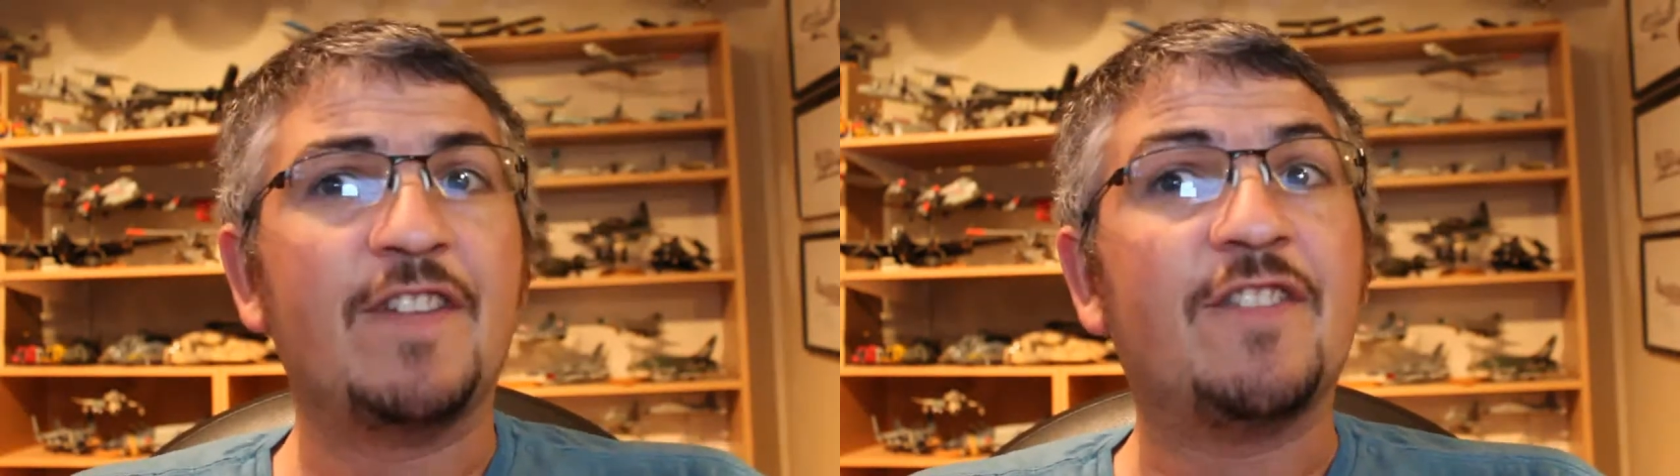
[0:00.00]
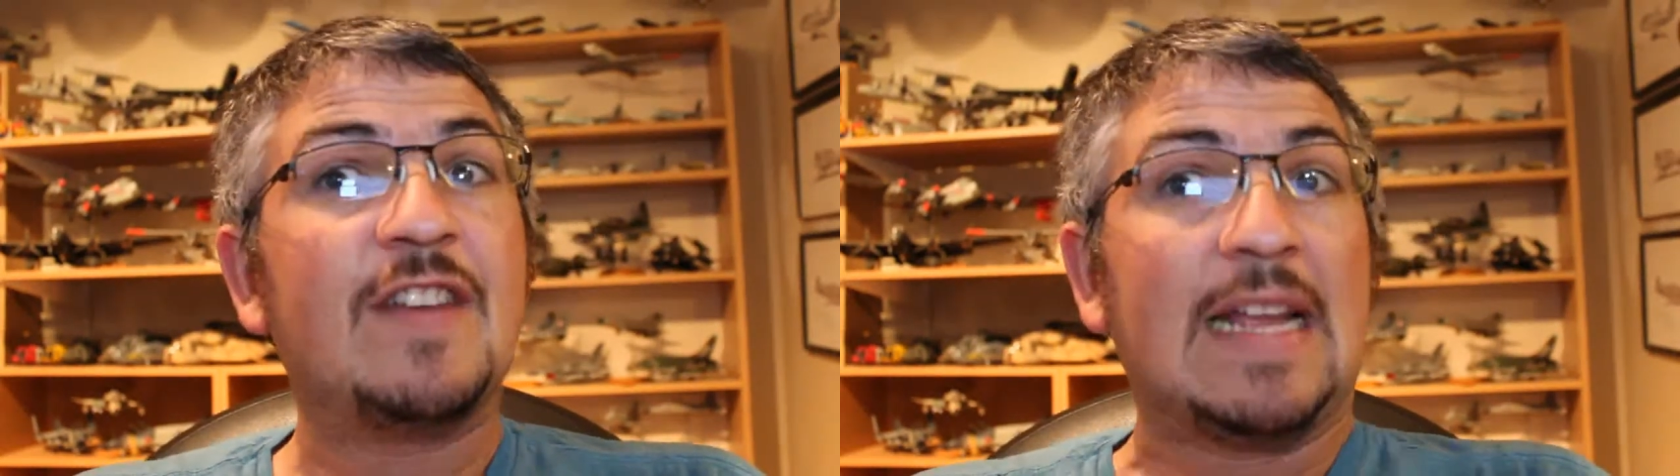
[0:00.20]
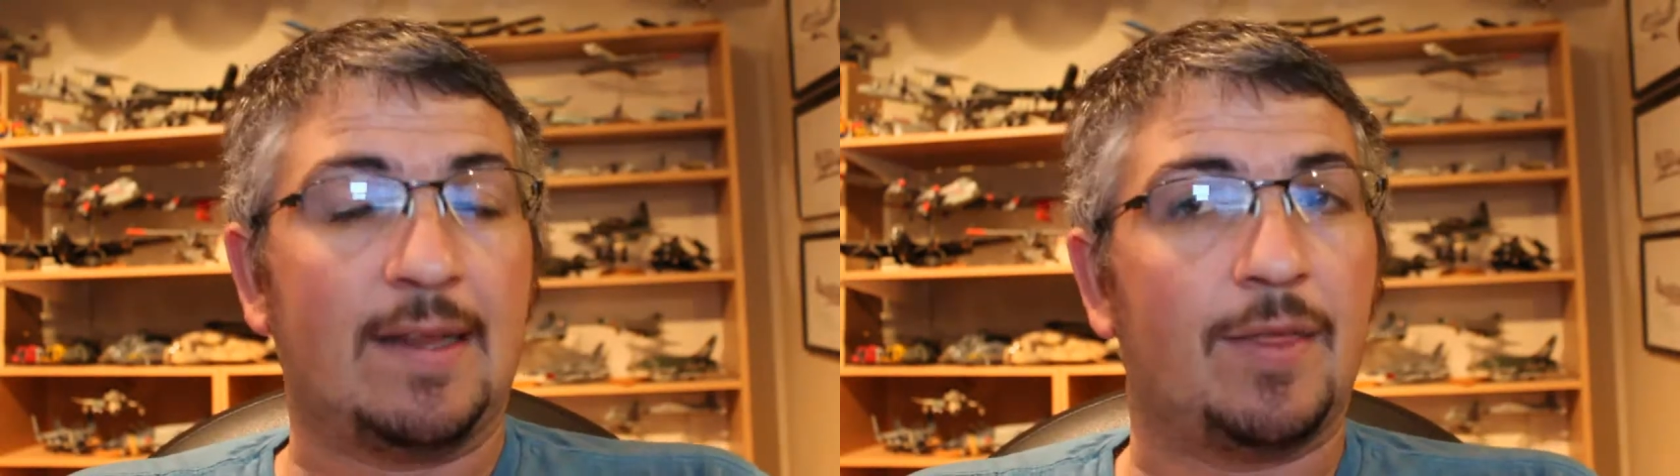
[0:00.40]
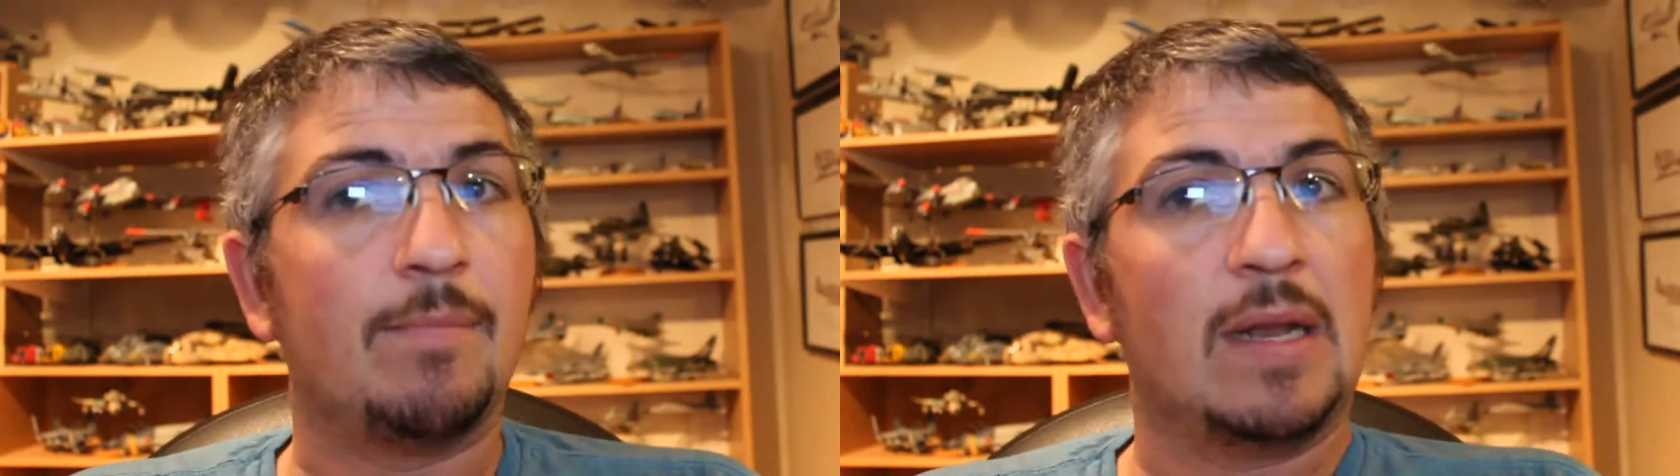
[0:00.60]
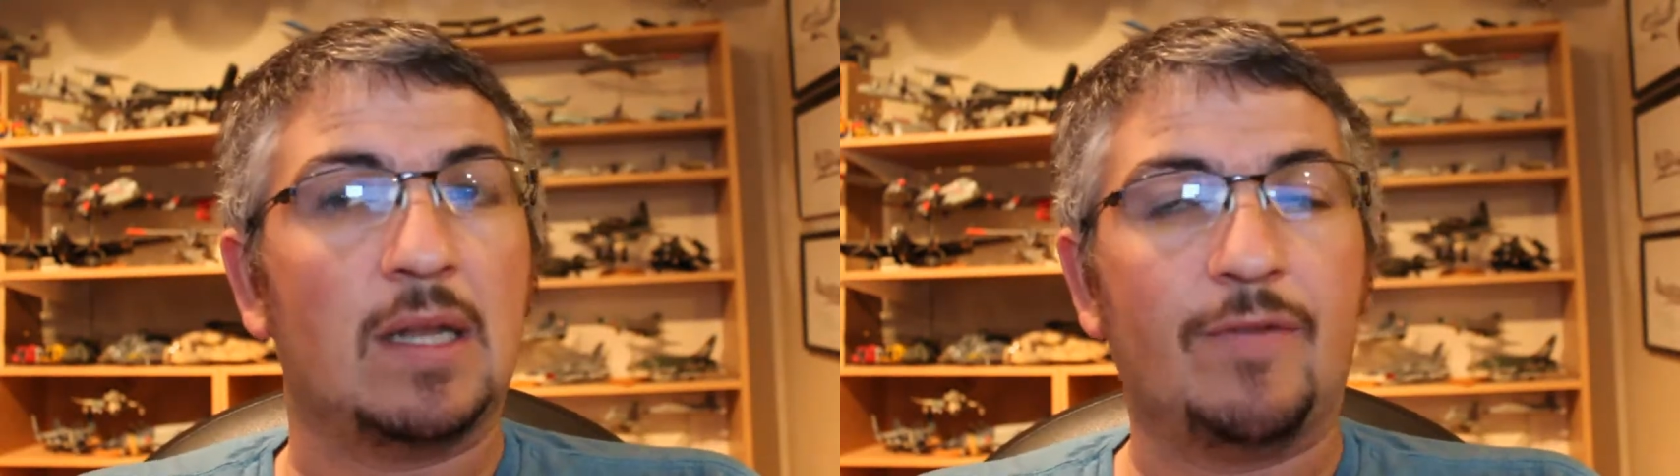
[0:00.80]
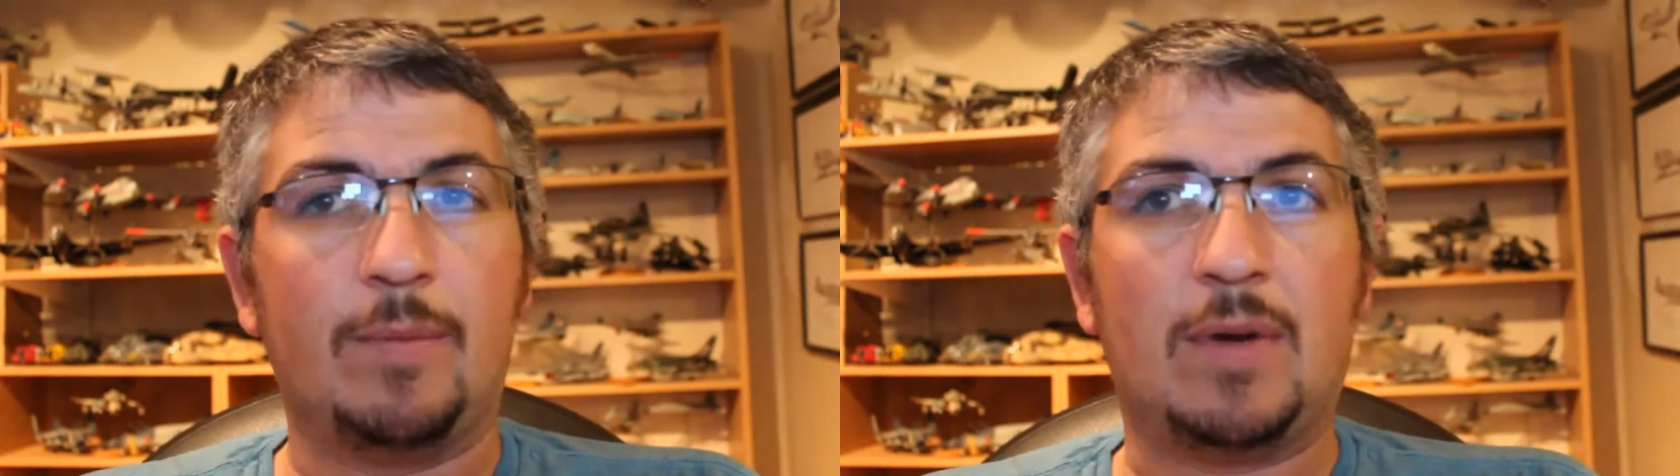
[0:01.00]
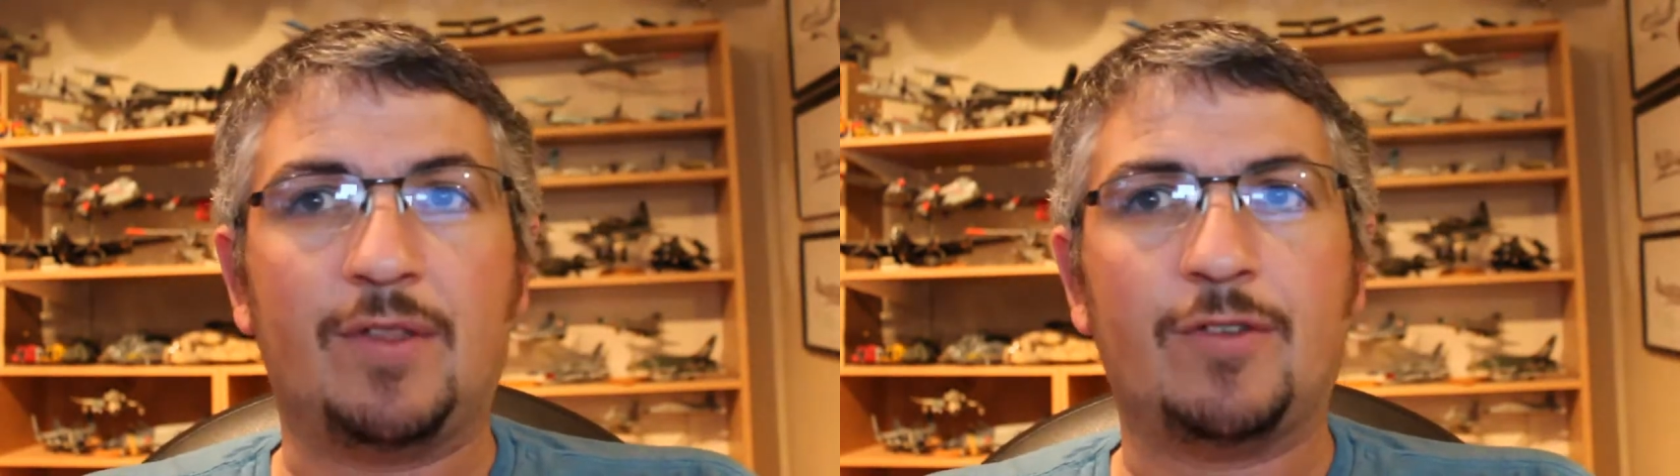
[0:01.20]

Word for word: 15th, the middle of the month.